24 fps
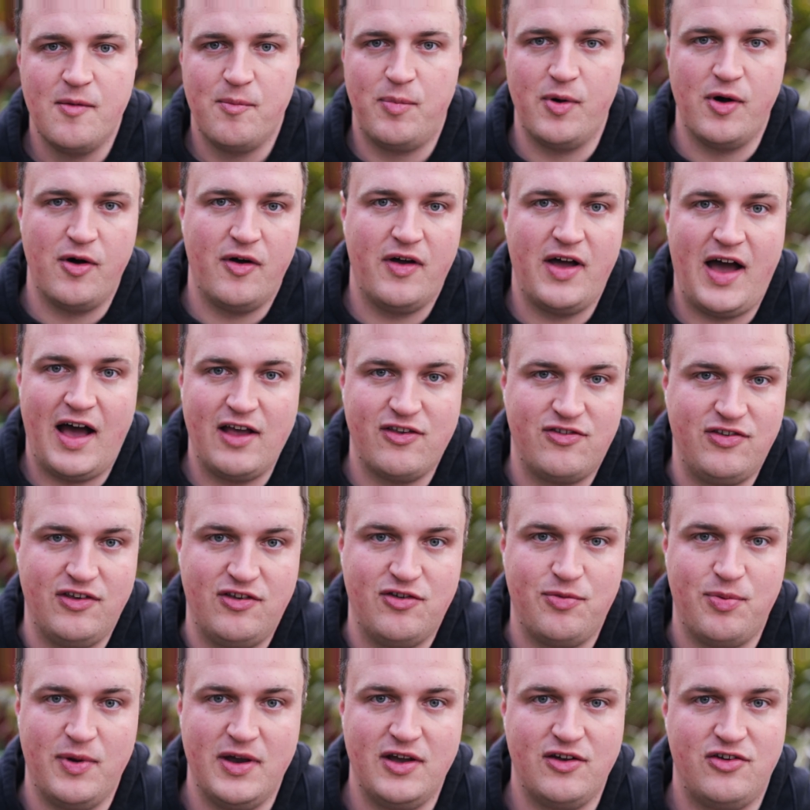But as
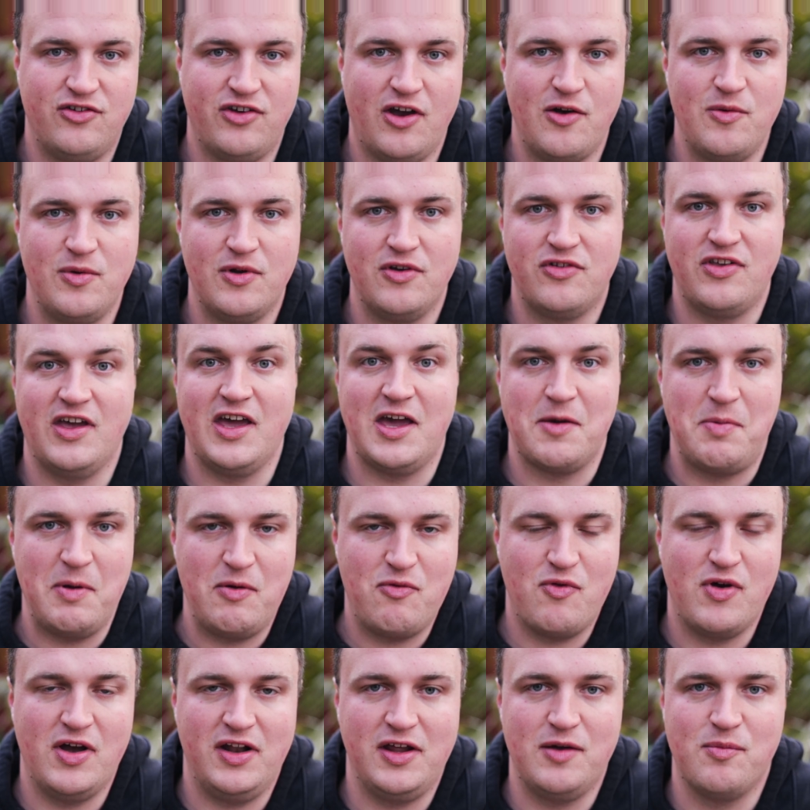this spring has shown us, it can be
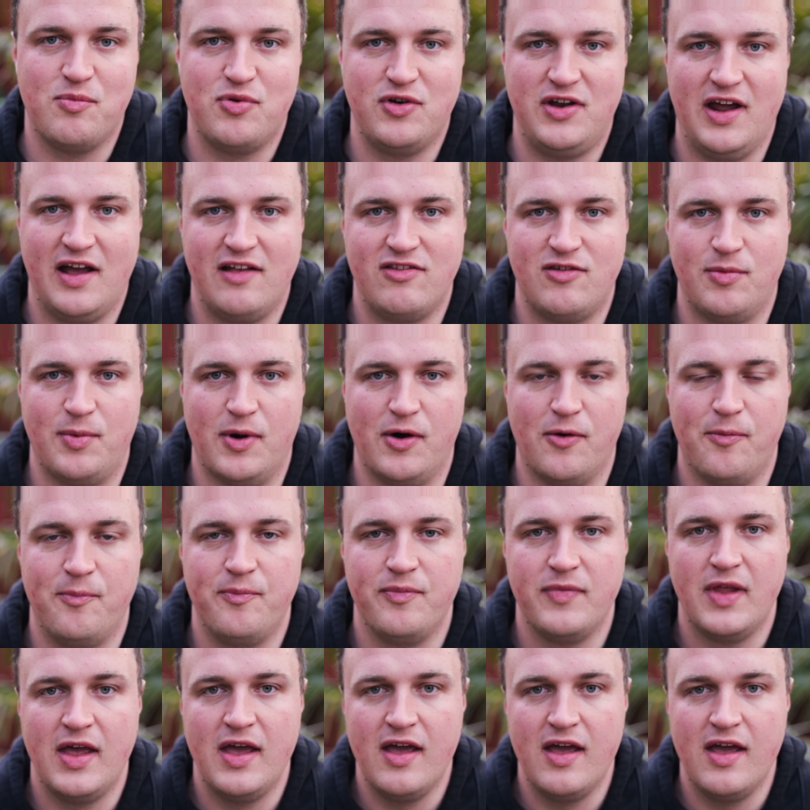really unpredictable.